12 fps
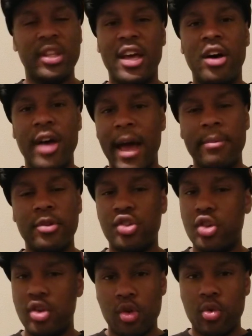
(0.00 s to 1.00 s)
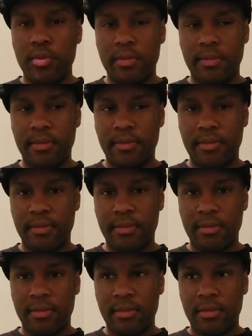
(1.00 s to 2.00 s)
the hell happened to you?
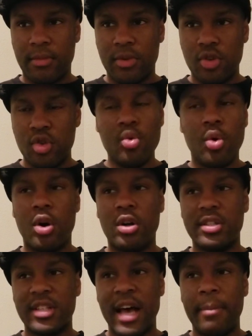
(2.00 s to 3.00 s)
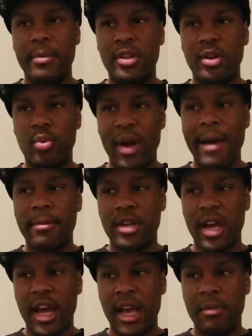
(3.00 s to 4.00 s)
You are on top of the rap
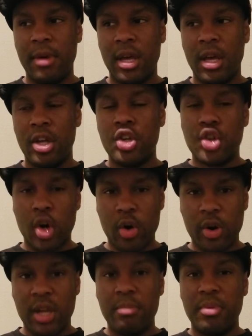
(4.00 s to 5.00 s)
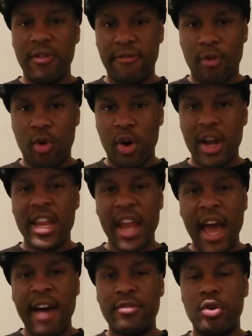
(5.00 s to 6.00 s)
game during, before, and
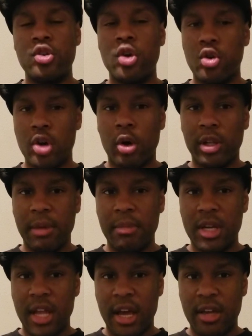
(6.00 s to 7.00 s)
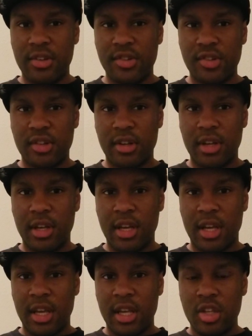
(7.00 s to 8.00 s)
after your No Limit days.
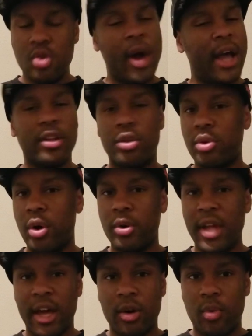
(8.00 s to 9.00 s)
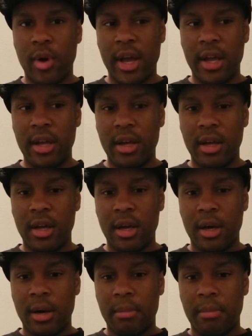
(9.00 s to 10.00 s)
You had to throw that away
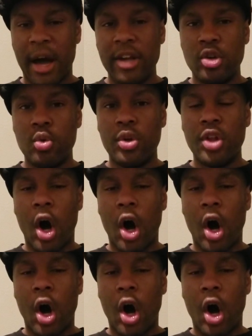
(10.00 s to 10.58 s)
by doing the